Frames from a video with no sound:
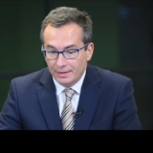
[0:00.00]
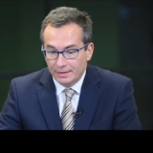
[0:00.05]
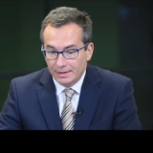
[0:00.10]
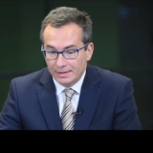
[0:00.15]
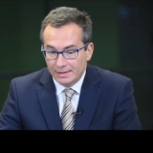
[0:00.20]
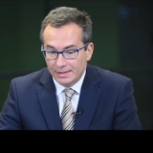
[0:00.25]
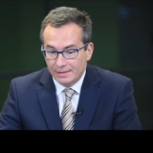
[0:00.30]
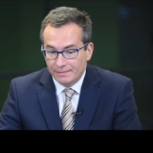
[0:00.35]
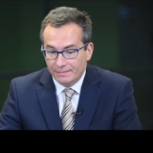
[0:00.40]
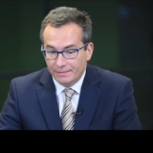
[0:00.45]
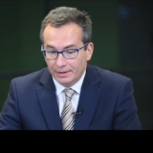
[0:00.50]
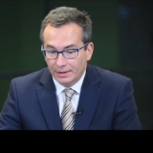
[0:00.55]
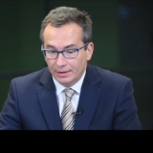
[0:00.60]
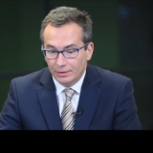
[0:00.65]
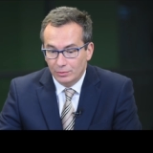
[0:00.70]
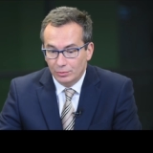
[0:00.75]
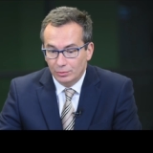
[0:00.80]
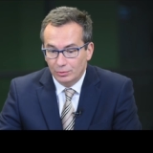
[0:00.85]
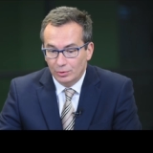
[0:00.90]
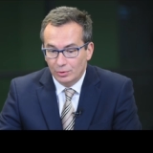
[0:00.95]
that is very
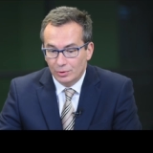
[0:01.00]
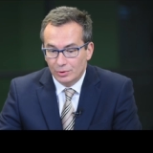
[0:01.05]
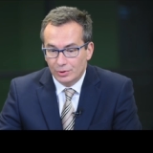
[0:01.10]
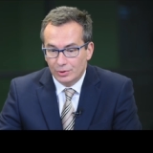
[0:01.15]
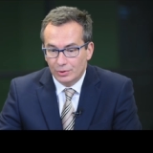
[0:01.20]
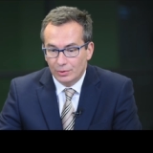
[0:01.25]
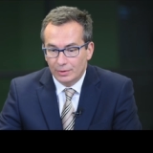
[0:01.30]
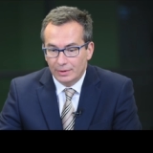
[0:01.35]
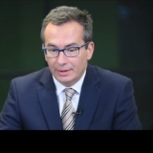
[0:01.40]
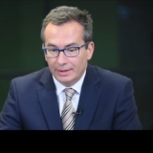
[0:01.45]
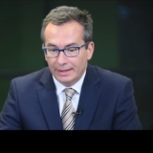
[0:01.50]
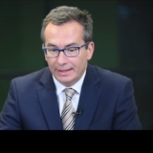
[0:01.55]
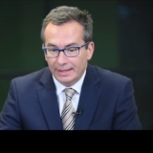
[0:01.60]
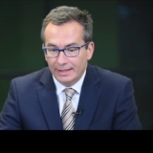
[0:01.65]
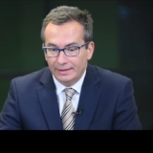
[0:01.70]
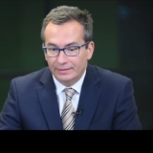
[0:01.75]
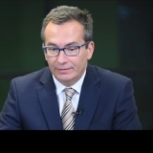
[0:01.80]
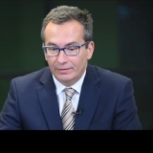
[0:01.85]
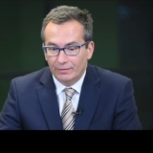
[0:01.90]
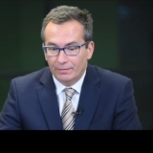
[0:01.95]
good also the
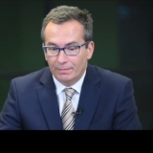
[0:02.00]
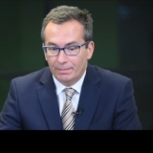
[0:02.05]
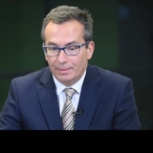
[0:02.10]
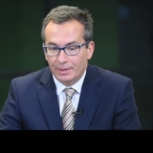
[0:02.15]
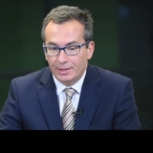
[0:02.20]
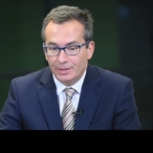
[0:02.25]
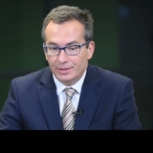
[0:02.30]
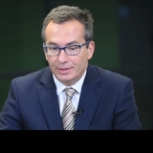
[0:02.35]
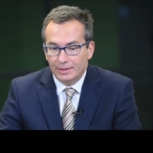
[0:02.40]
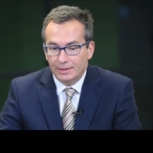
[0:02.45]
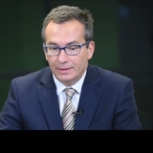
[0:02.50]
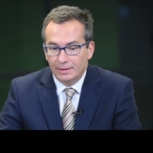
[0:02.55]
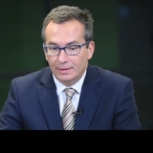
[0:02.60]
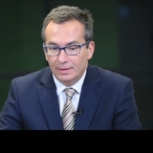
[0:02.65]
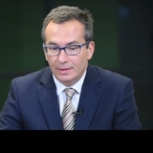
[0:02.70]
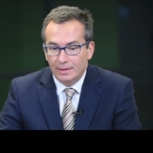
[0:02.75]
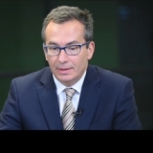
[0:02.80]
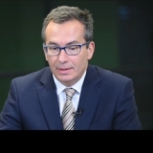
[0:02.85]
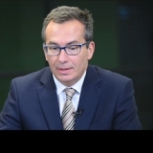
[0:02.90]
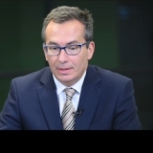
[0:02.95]
rate of patients
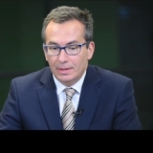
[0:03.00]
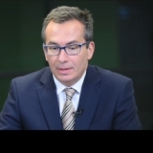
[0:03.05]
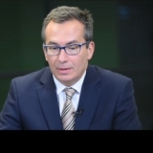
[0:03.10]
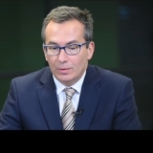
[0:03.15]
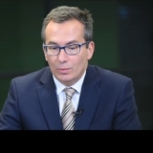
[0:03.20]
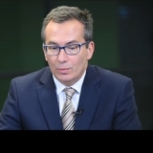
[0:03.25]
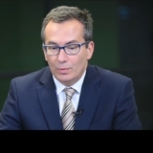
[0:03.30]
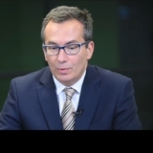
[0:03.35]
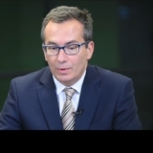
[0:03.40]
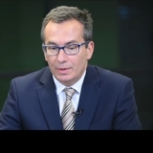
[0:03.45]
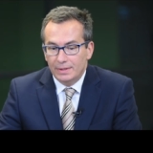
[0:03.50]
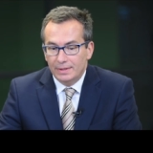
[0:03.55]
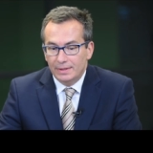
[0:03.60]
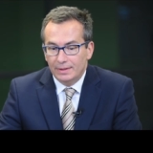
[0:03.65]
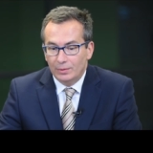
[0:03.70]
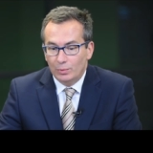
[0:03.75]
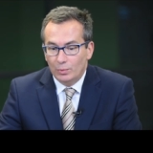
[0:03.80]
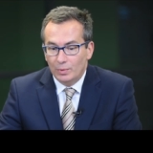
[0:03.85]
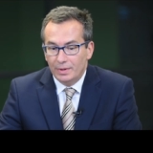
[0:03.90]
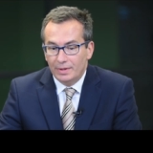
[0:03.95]

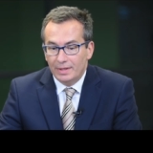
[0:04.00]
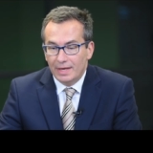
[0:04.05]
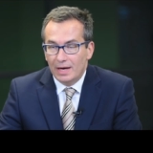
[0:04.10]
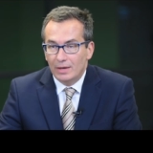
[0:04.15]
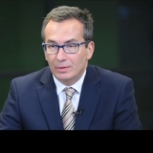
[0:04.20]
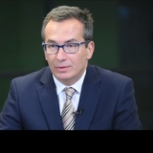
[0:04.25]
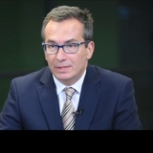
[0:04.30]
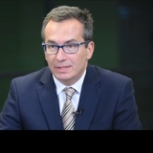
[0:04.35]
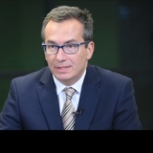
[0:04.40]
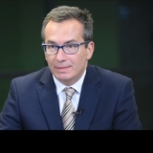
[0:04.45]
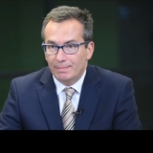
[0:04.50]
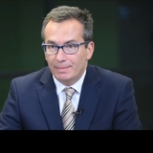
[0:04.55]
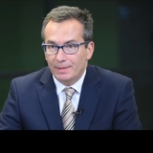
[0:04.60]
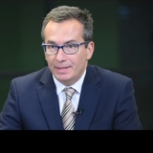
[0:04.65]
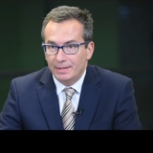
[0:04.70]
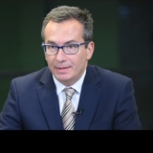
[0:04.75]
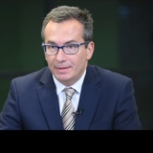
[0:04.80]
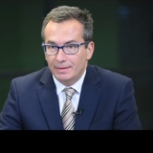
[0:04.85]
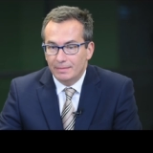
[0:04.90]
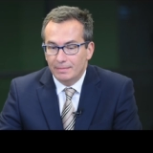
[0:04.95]
without
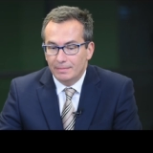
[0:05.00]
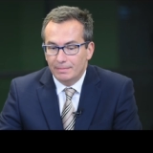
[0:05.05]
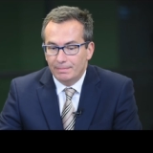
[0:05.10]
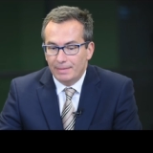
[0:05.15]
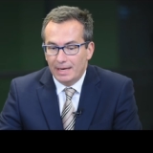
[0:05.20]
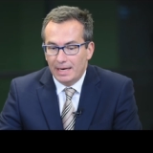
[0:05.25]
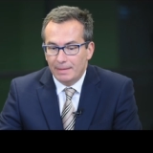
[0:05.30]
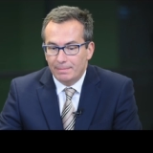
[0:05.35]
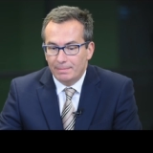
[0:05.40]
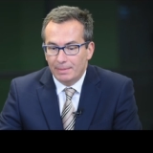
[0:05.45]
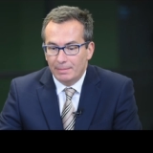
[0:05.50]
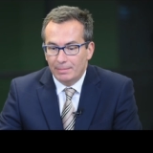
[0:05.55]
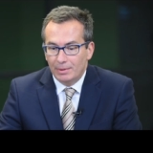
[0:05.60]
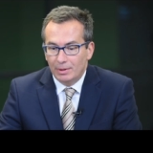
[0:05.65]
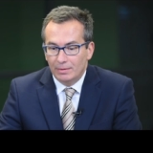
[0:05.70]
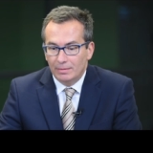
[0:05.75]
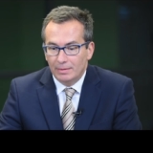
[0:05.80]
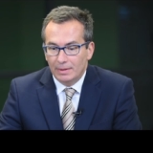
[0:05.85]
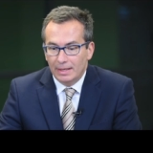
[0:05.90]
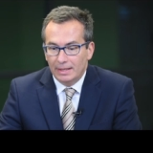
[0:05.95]
spleen
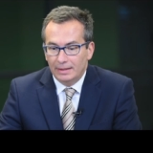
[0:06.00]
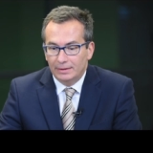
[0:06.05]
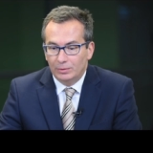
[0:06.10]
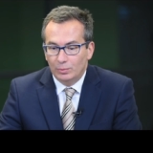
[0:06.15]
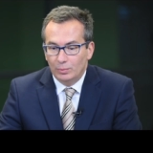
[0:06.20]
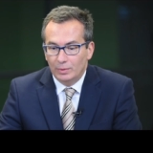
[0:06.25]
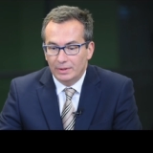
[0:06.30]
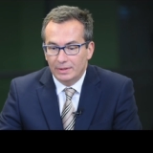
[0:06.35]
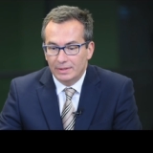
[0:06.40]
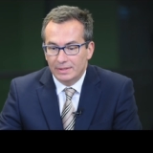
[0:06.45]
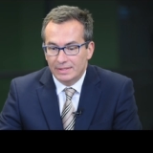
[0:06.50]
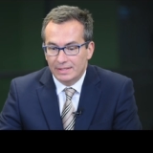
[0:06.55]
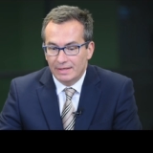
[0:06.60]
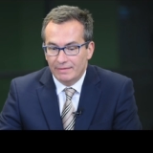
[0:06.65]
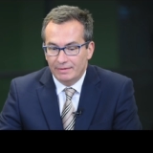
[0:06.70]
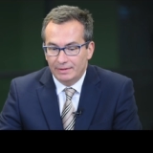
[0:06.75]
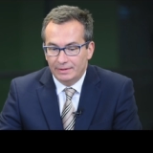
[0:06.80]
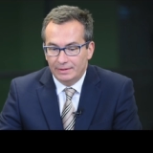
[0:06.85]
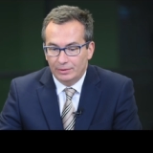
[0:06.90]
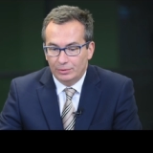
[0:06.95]
palpable at week
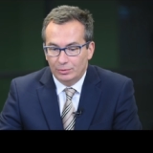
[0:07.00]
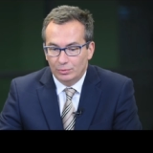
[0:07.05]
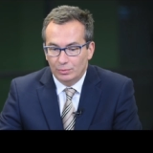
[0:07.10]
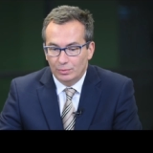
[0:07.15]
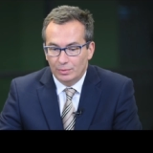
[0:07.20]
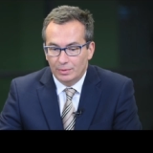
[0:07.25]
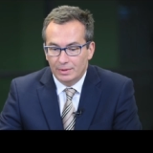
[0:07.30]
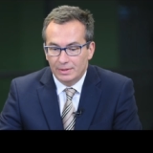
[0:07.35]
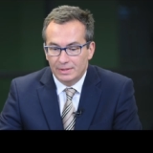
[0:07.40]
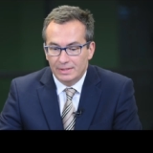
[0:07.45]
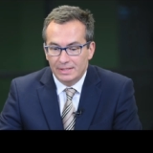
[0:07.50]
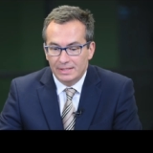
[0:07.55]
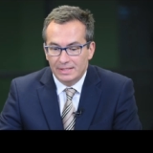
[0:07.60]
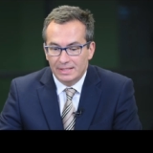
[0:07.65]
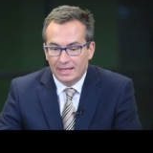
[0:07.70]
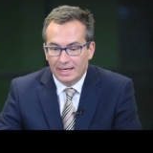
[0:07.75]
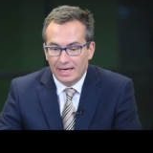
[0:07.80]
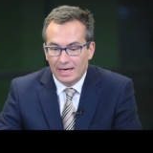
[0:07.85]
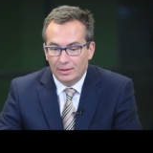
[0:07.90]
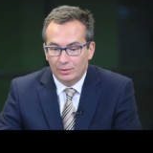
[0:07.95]
72. This is
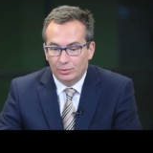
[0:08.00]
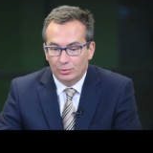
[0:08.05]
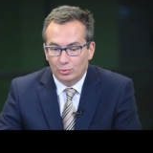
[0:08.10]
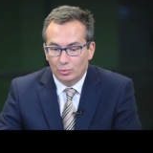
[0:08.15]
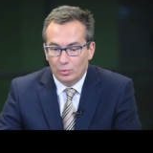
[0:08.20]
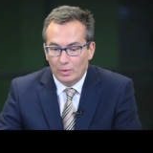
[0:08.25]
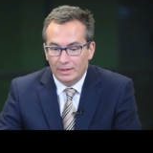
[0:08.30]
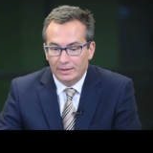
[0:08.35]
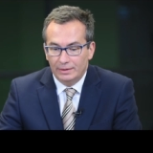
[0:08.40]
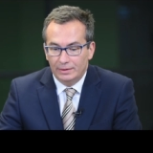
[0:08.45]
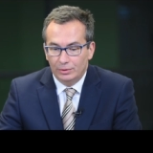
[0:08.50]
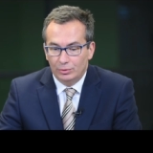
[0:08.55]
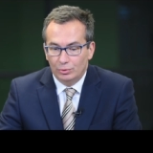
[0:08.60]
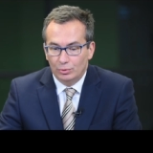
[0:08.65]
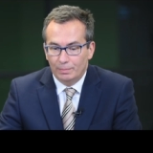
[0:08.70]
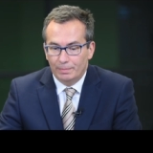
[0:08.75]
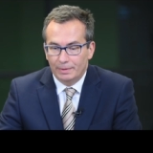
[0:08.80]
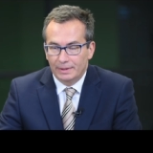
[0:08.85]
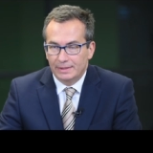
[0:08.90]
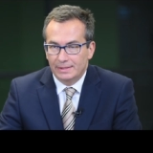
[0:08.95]
around
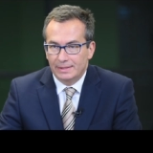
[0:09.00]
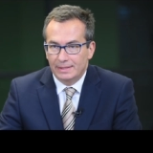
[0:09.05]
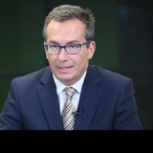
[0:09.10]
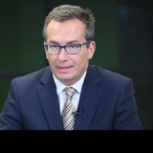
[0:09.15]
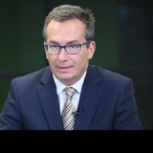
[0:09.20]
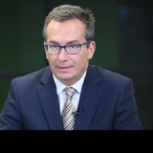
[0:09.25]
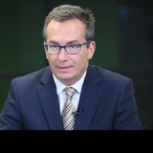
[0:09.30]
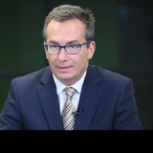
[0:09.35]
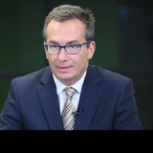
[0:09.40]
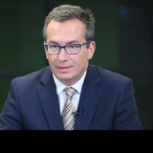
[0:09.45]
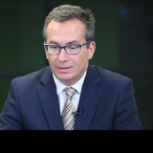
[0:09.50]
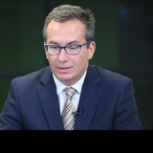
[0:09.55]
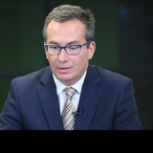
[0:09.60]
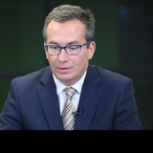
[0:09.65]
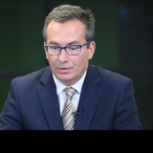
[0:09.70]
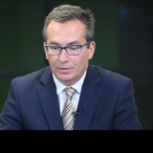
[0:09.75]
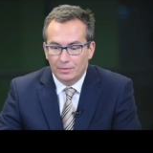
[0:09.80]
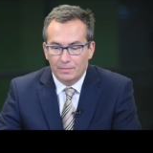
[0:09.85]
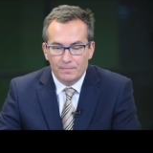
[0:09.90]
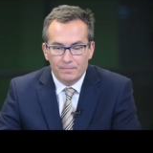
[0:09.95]
22%.
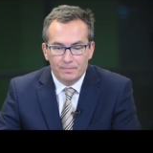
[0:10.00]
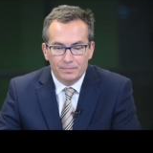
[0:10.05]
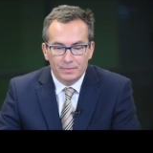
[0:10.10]
So